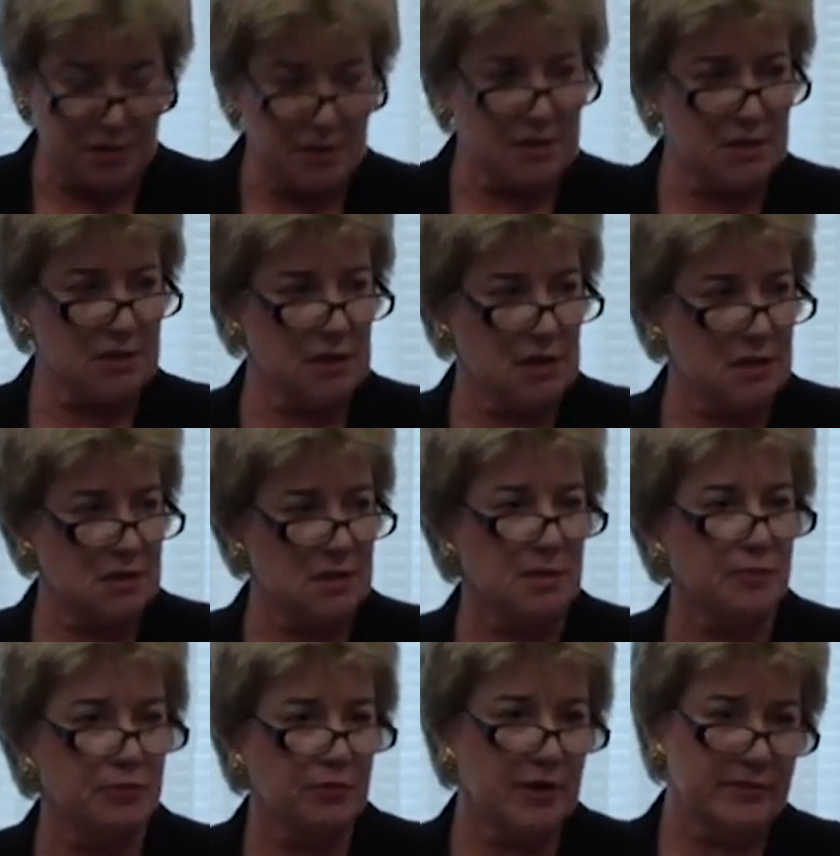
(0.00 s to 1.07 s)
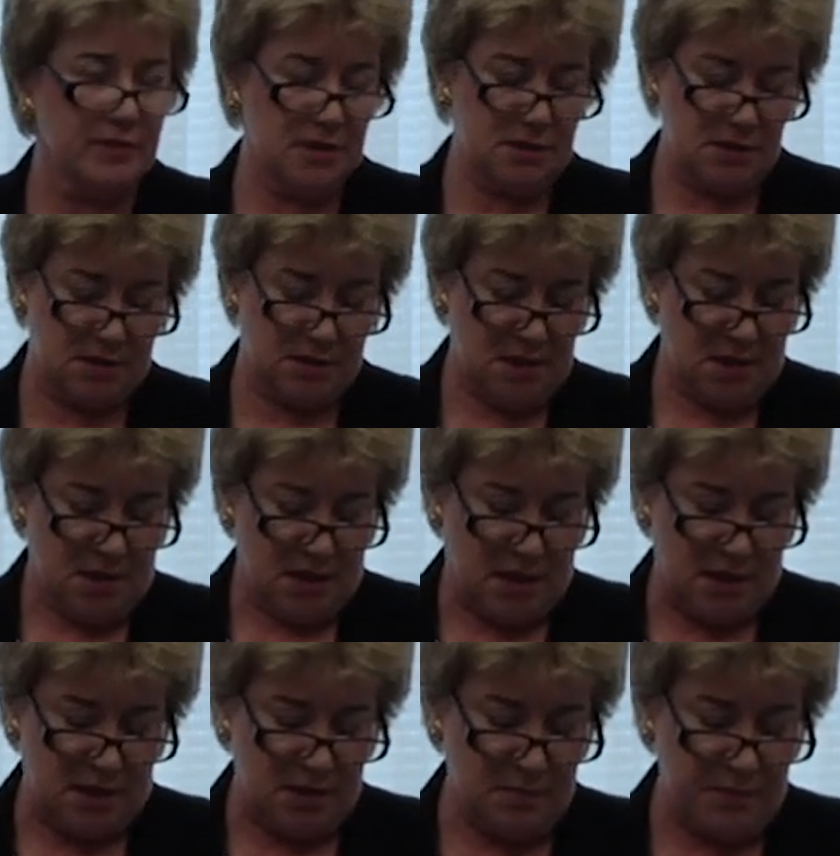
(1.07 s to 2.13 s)
to discuss the prevalence
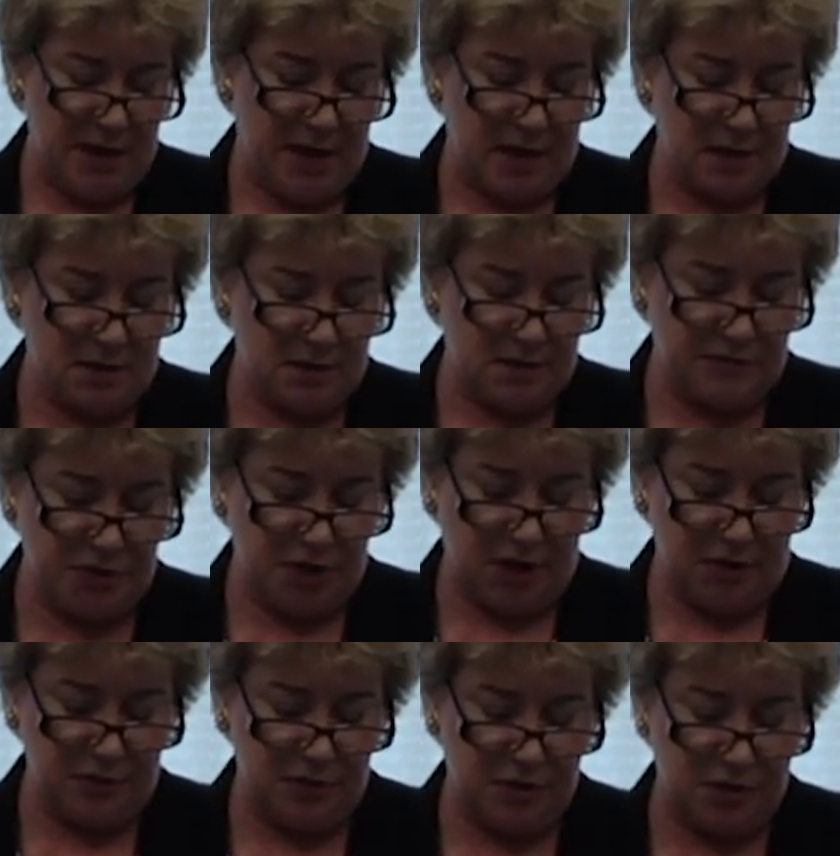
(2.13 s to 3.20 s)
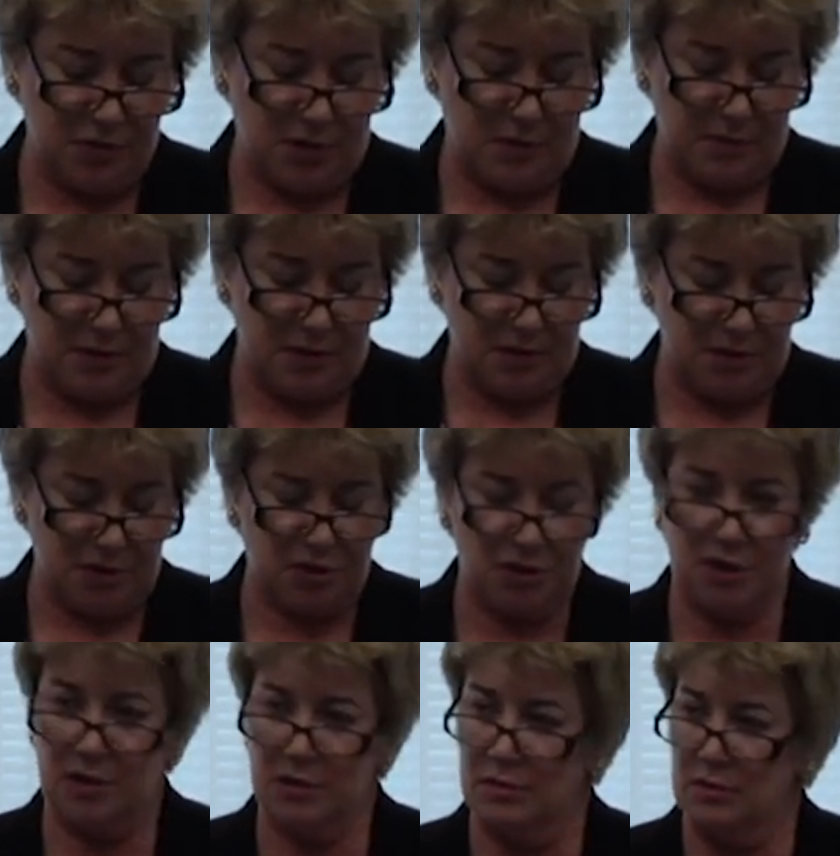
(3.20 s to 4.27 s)
and impact of childhood trauma and to
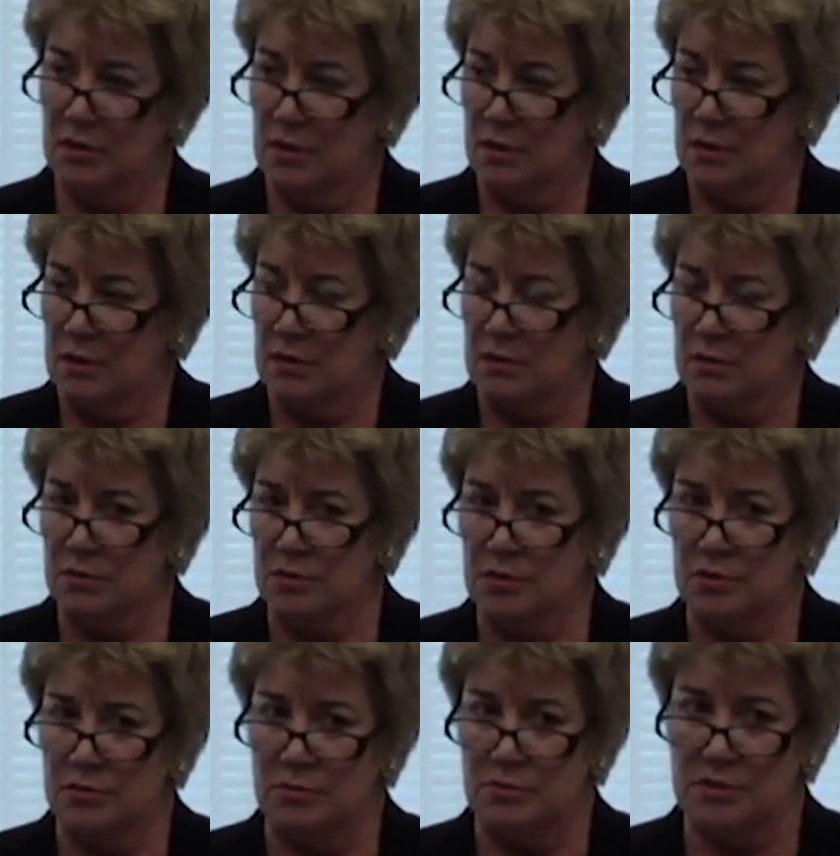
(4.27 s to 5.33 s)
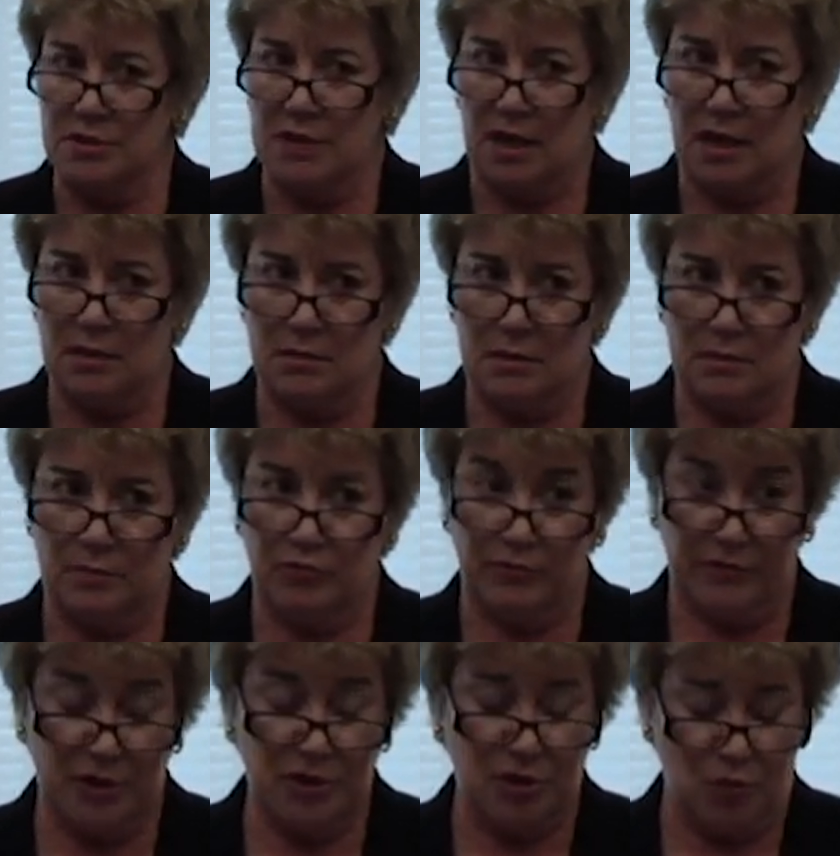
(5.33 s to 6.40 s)
share the good news that
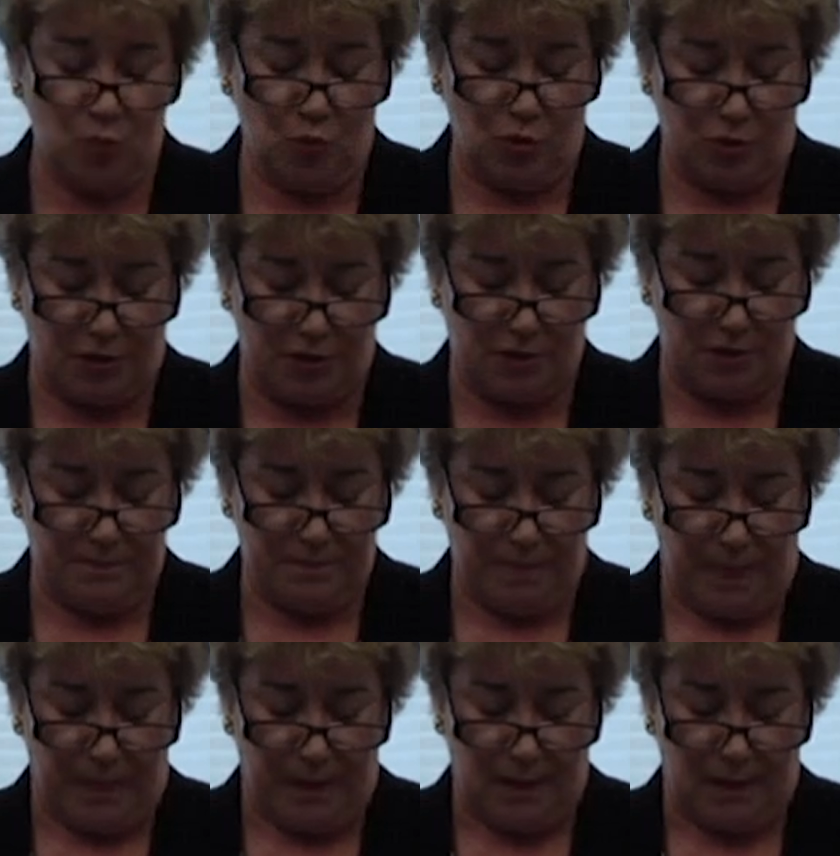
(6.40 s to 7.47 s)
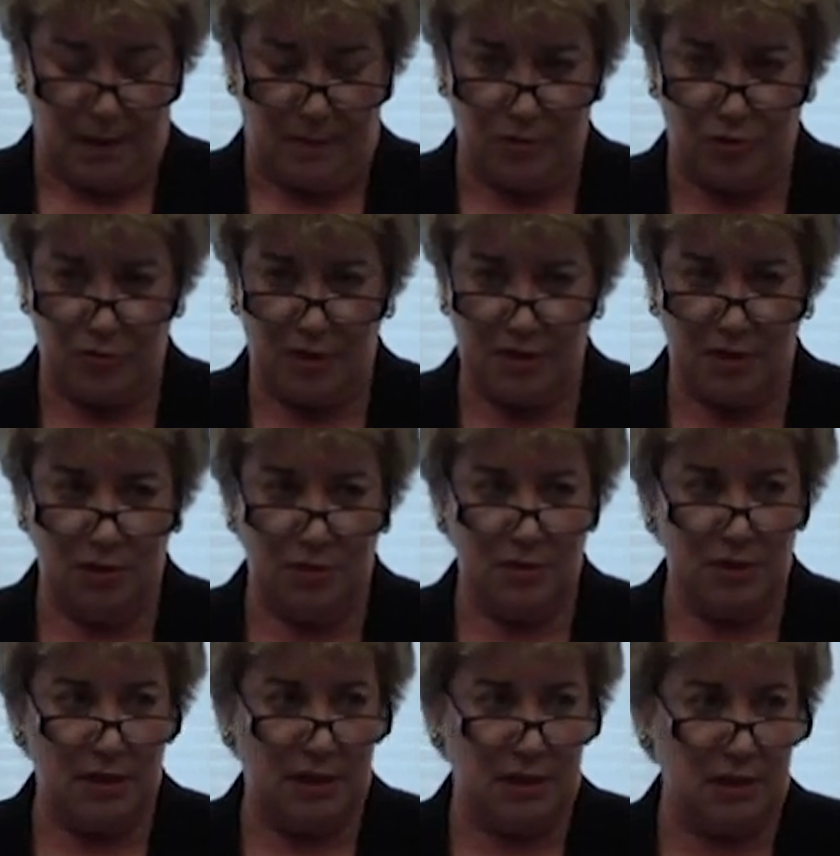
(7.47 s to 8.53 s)
prevention works. I'm addressing you
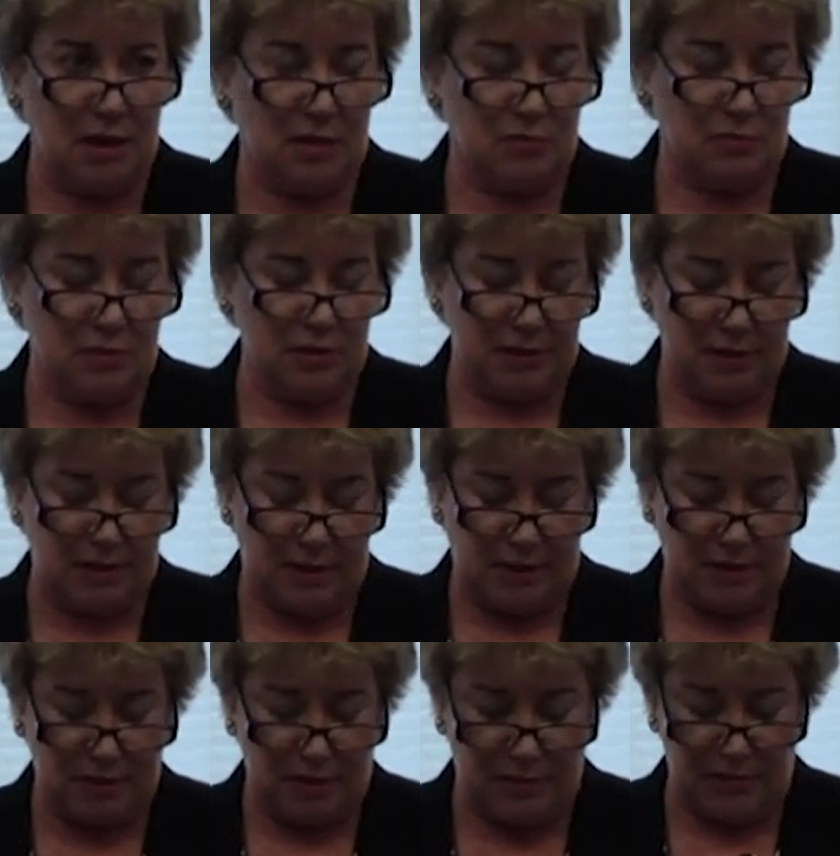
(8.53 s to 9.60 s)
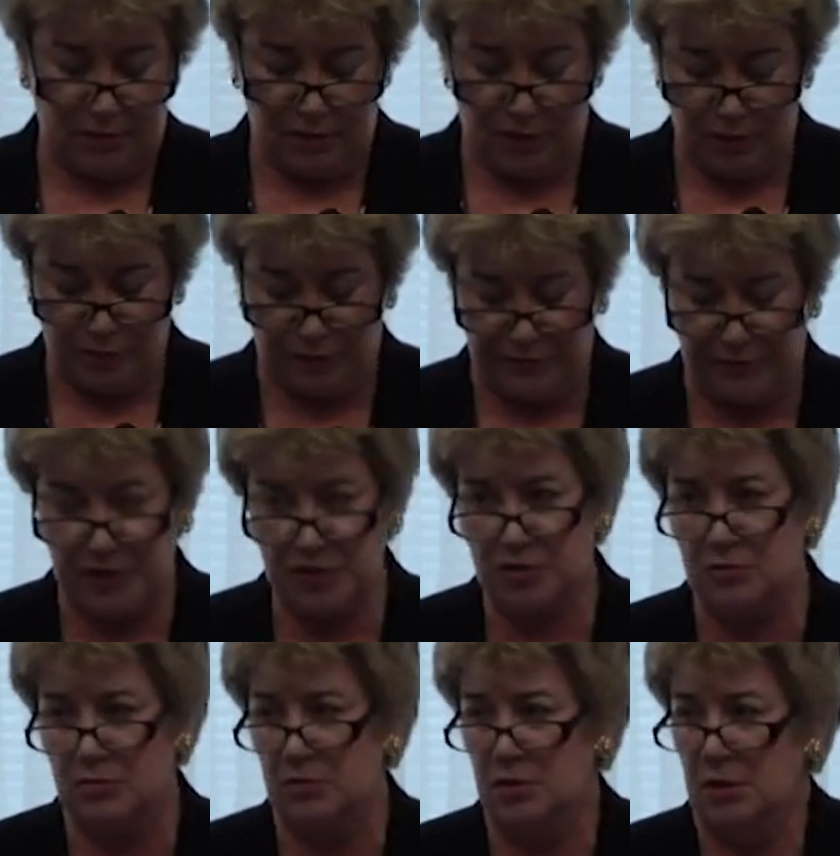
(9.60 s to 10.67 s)
today not only as a mental health
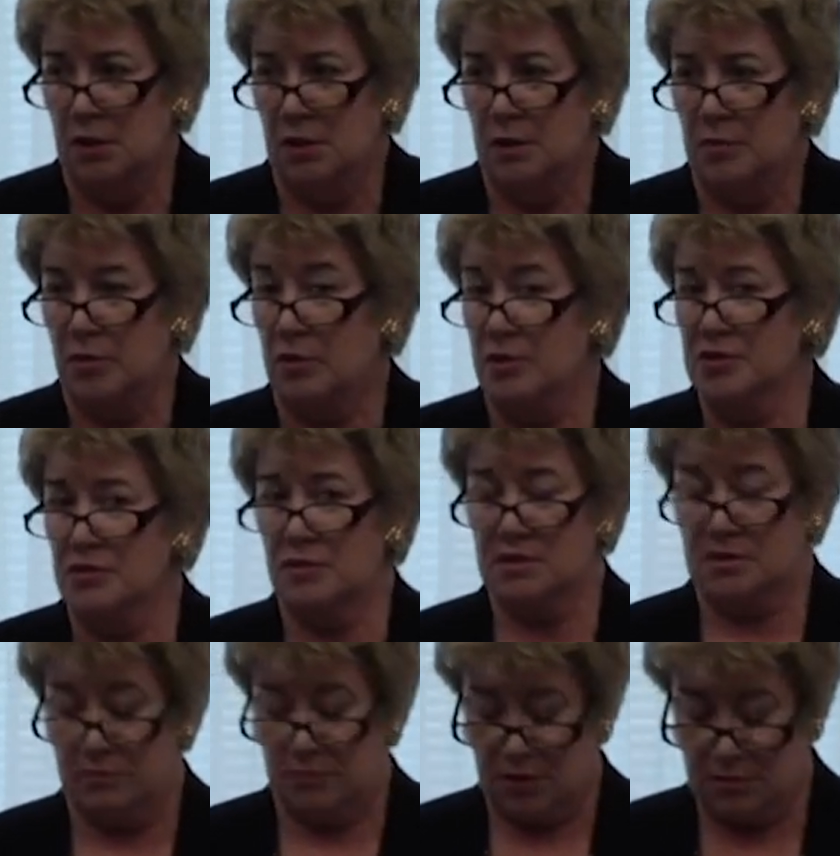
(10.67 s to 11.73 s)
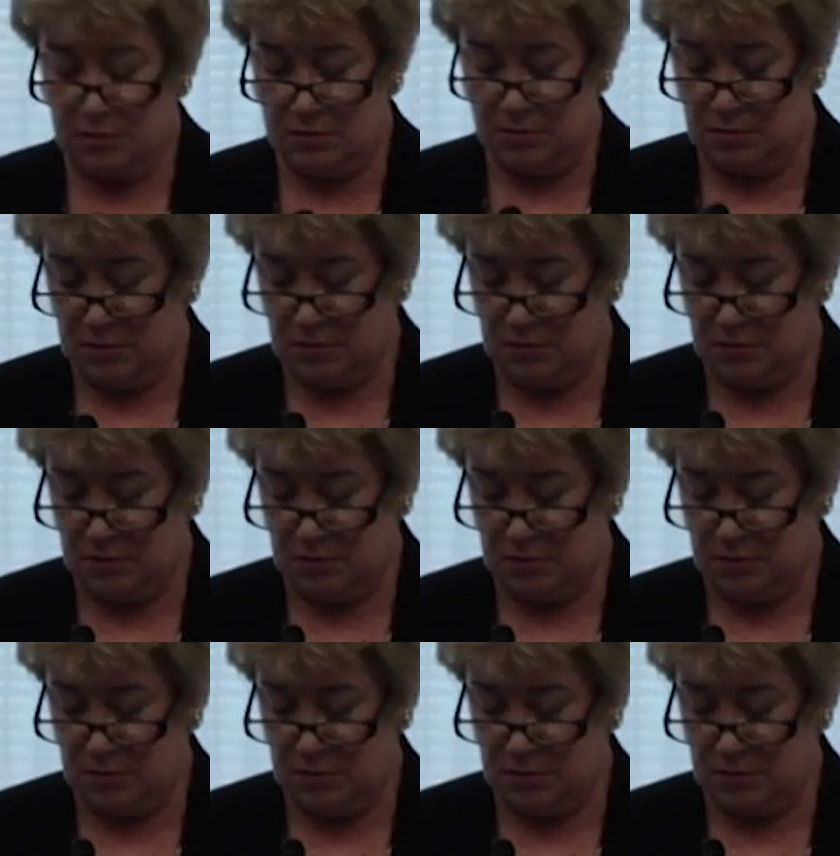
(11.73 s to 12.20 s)
professional, but also as a mother,